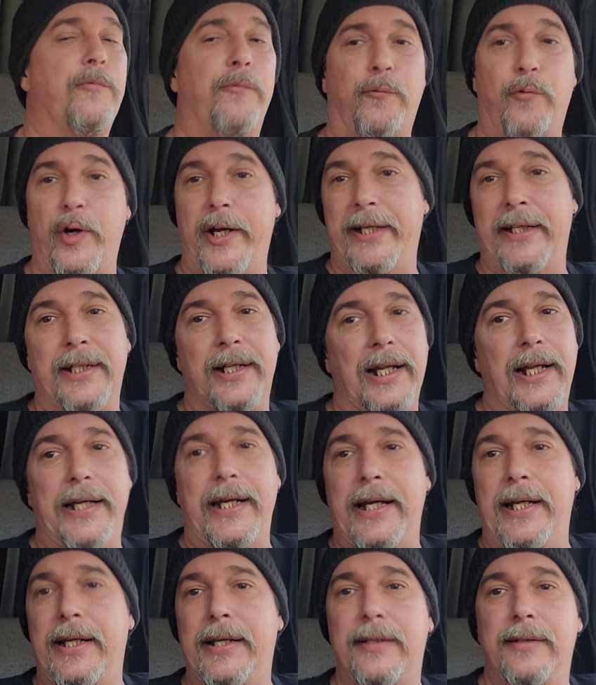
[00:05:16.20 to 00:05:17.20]

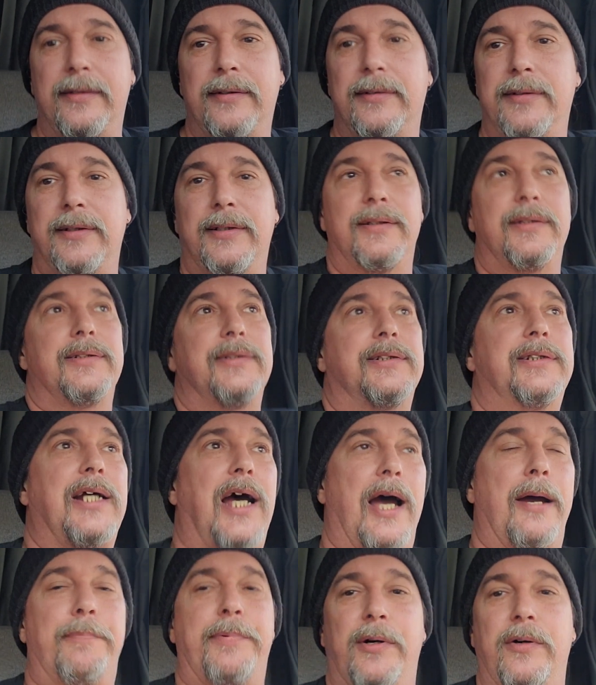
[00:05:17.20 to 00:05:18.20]
friendly
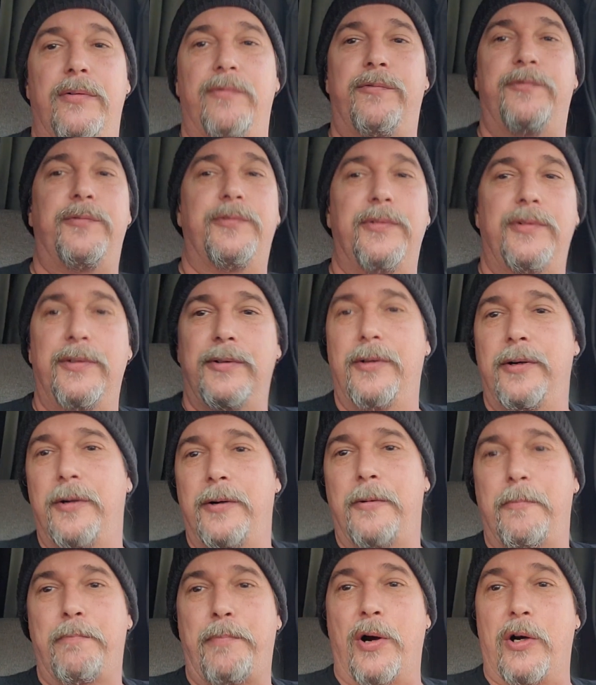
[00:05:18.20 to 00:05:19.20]
type of
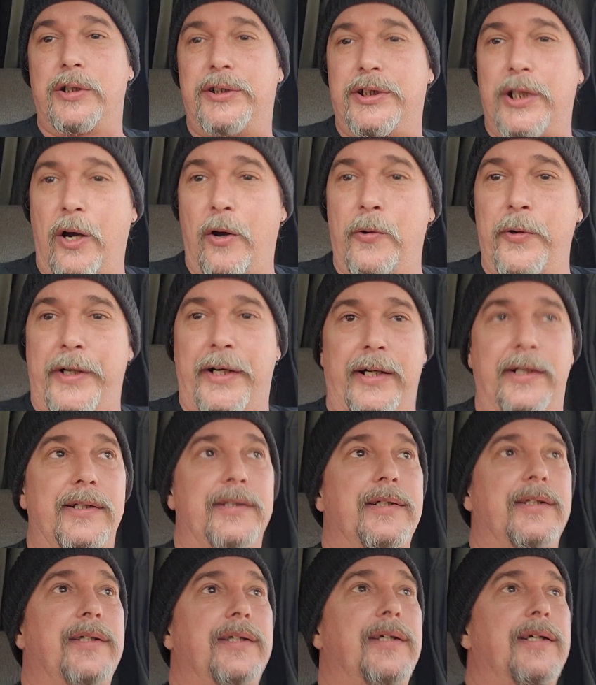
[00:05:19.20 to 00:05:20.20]
persona.
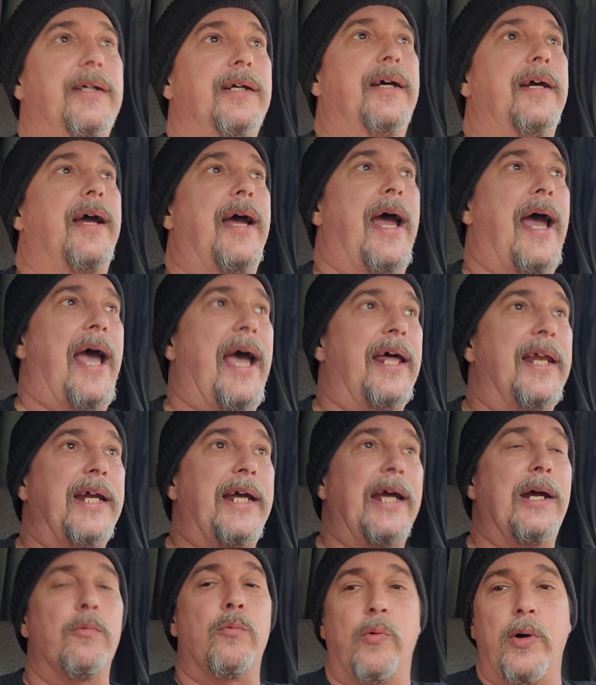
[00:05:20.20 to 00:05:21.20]
And
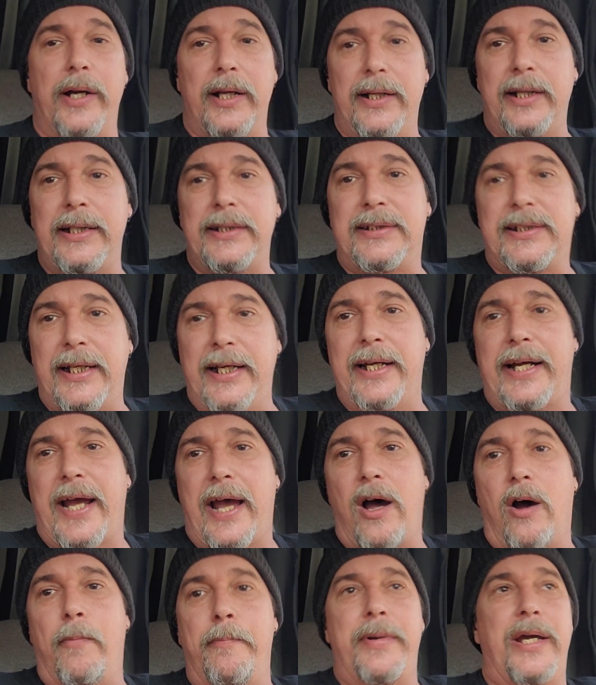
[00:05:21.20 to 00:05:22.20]
it really did
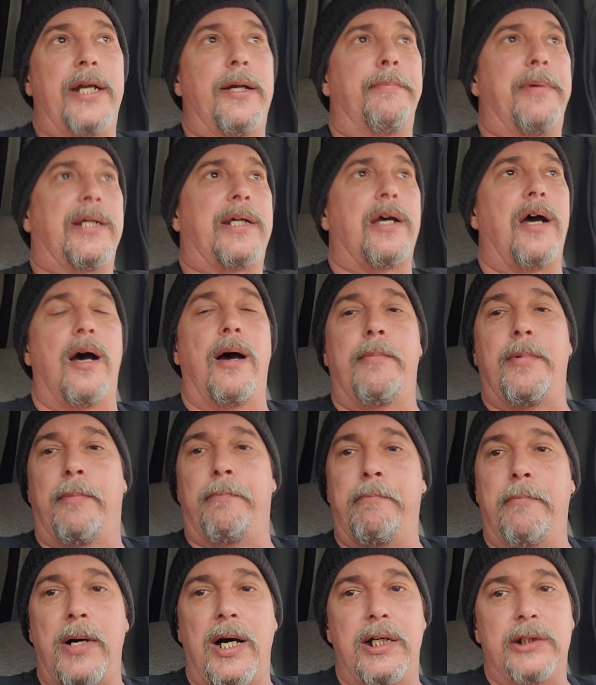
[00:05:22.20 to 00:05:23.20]
help me to become a
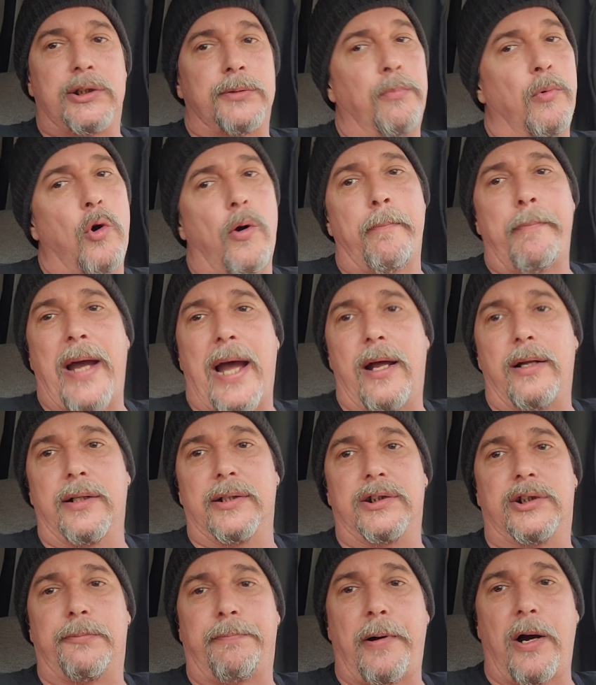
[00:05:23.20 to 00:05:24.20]
much more
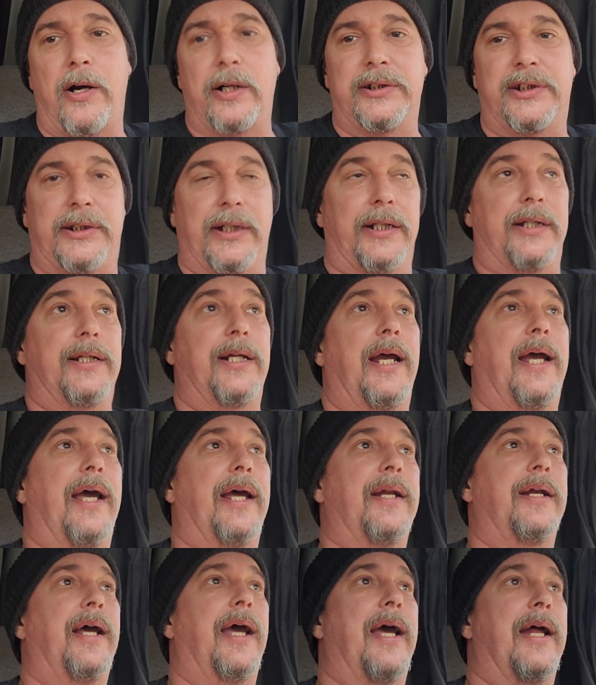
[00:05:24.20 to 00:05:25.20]
balanced person,
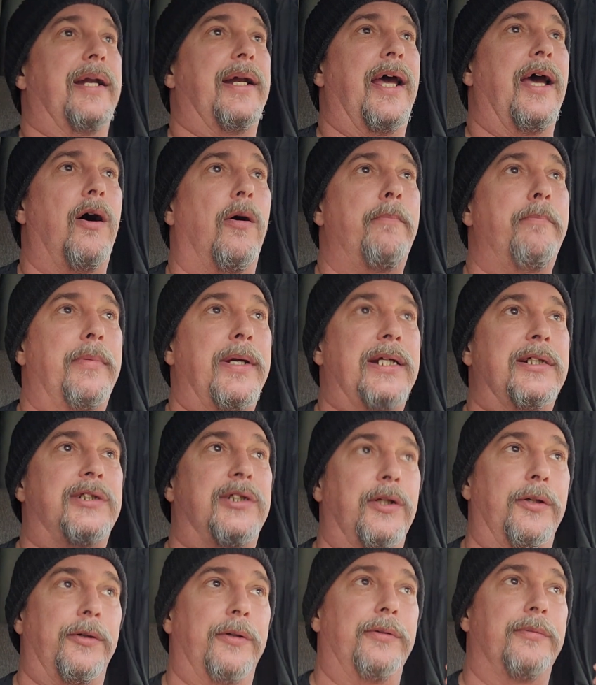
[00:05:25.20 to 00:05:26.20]
and help me
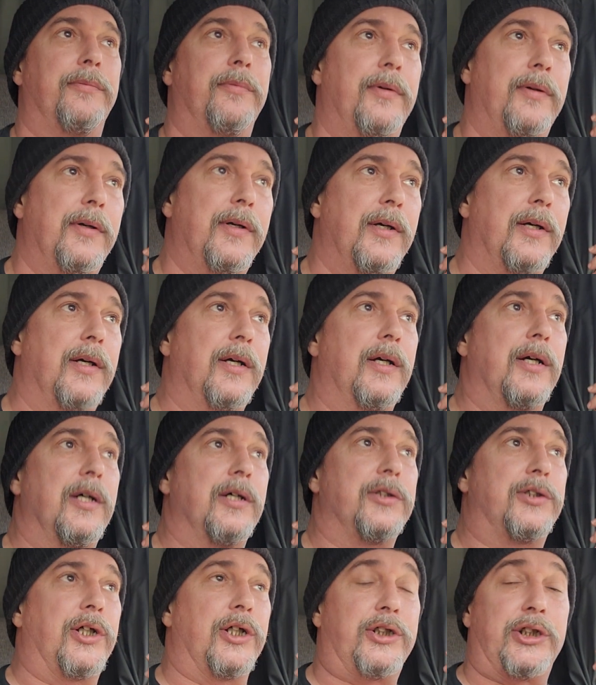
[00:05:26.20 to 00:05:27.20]

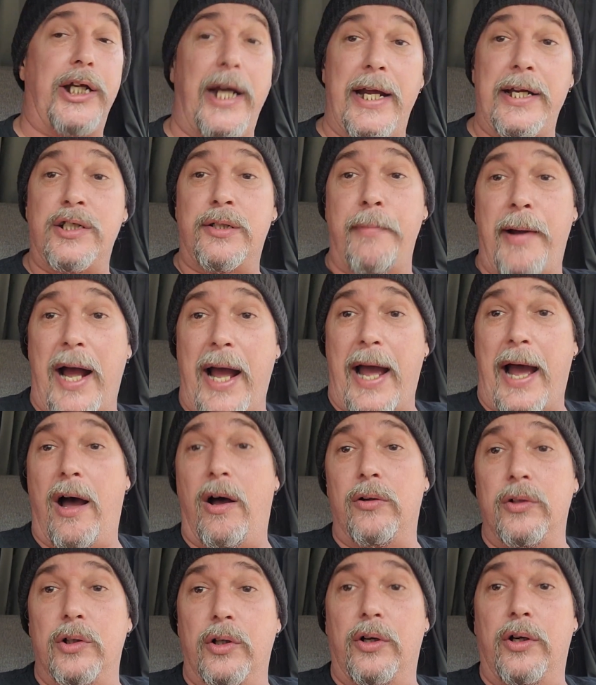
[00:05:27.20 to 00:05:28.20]
to change my
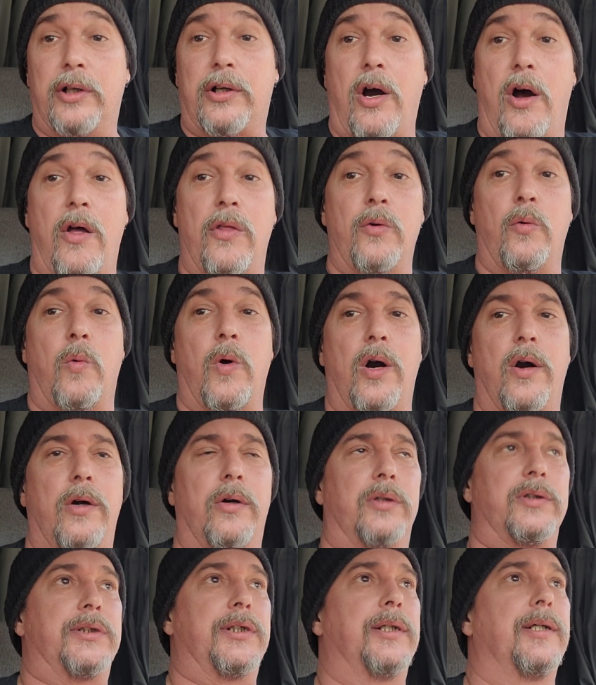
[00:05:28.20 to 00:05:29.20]
outlook on the world.